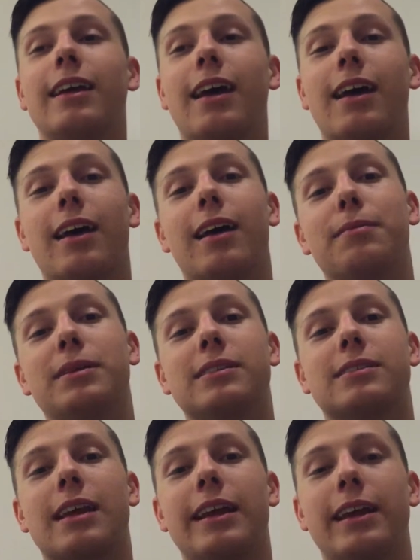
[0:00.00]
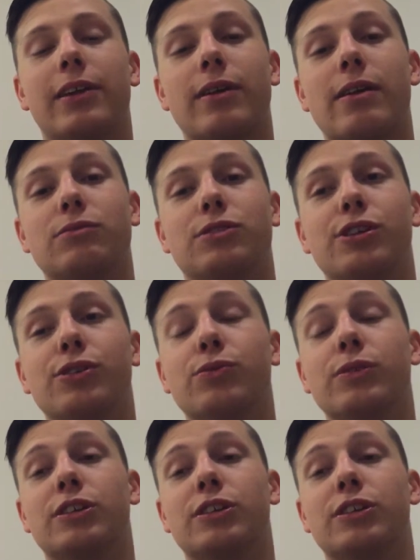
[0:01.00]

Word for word: Um, and it's going to hit around 2,